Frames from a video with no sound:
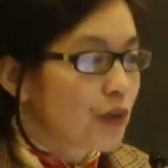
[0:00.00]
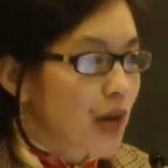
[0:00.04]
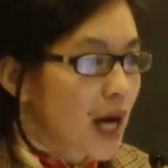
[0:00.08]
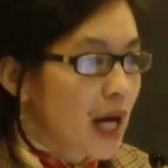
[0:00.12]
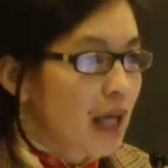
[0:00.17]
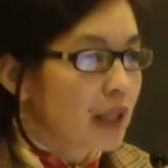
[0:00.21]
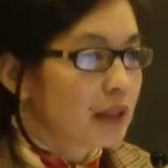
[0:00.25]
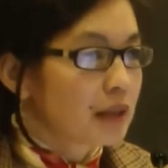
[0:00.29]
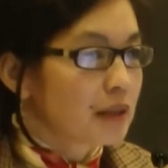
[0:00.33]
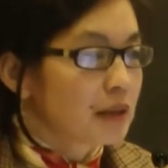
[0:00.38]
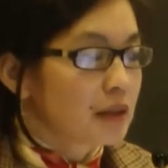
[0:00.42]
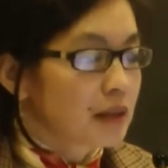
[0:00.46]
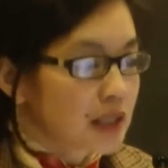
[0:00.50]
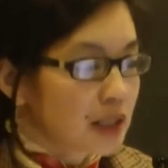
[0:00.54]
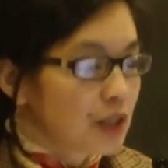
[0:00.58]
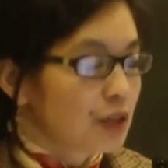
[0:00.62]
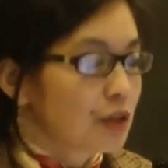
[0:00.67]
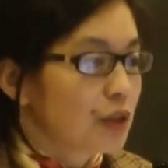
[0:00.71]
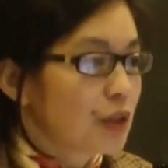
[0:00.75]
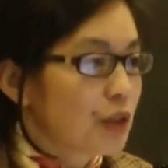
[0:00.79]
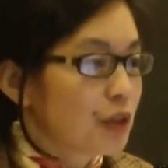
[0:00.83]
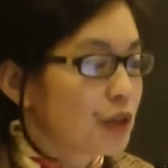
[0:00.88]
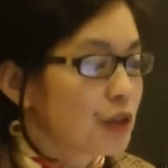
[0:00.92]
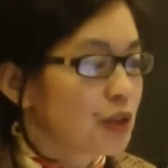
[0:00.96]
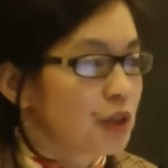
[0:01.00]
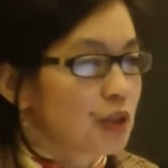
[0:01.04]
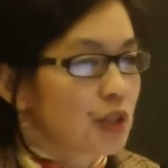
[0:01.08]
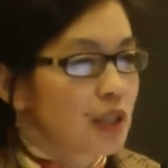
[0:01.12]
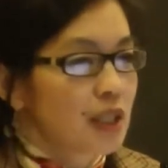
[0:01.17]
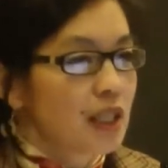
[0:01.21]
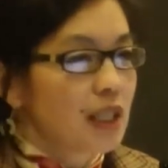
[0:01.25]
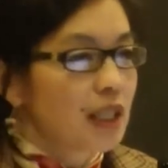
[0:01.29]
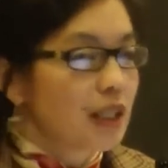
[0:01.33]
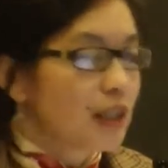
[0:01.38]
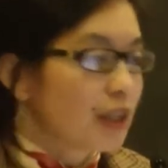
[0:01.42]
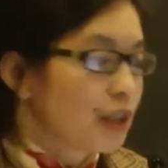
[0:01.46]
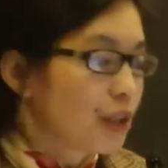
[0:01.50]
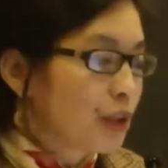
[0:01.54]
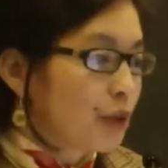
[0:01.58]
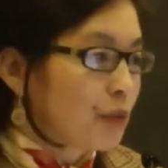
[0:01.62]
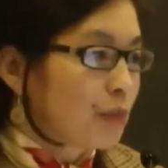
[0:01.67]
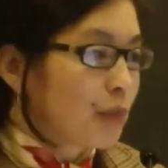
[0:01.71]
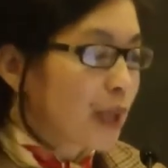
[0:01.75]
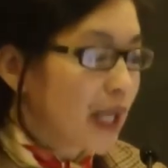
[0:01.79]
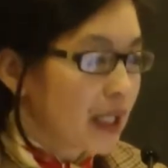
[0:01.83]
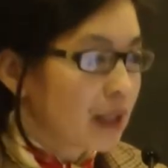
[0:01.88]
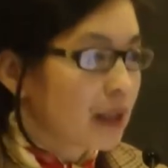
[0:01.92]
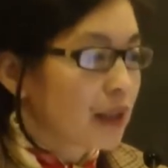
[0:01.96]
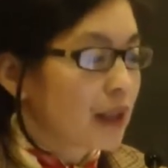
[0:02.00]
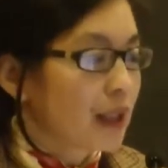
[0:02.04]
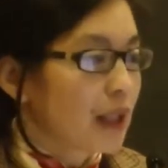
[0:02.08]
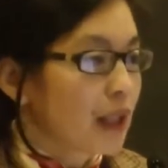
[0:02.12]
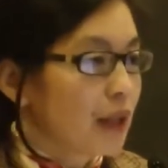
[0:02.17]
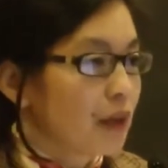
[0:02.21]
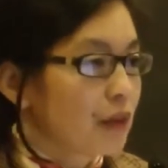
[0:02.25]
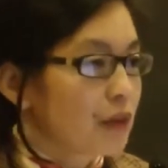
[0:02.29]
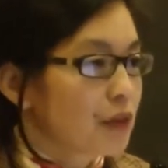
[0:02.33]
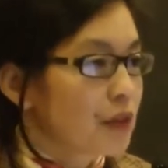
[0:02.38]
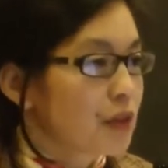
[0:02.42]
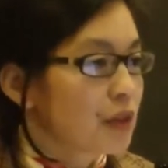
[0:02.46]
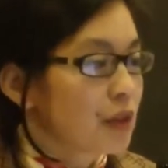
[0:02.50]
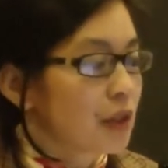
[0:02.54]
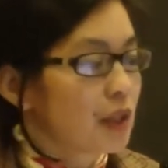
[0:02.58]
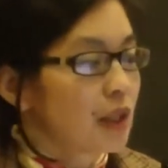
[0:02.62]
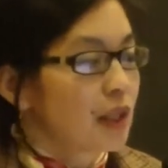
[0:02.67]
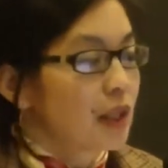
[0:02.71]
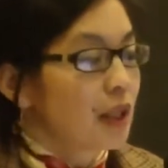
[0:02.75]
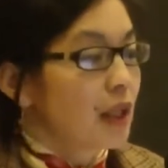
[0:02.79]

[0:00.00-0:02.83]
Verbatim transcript: fat zeros in their bank accounts,